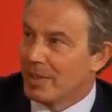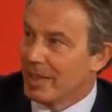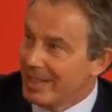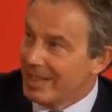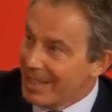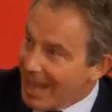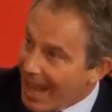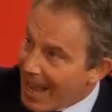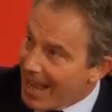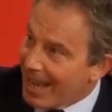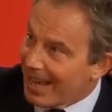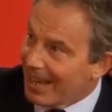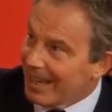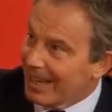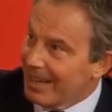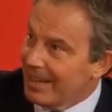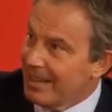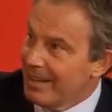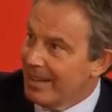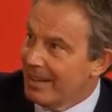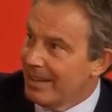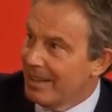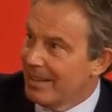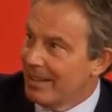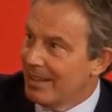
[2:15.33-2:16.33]
today
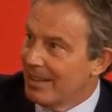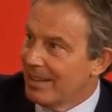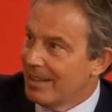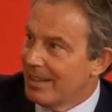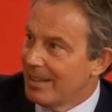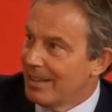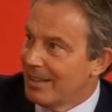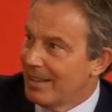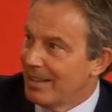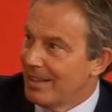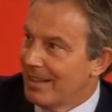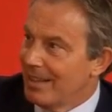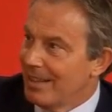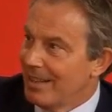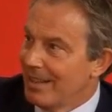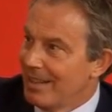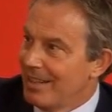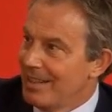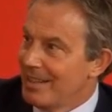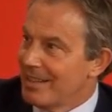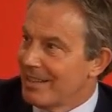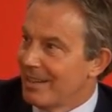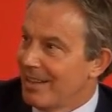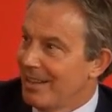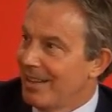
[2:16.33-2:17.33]

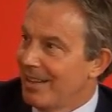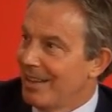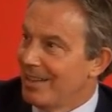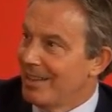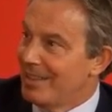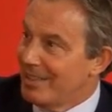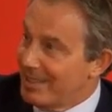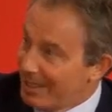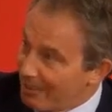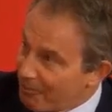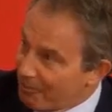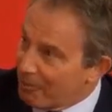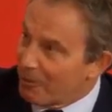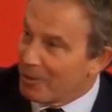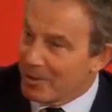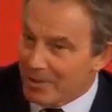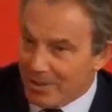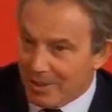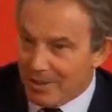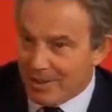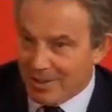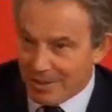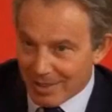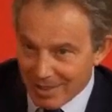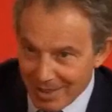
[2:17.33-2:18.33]
is a
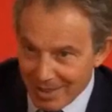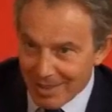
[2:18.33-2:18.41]
different...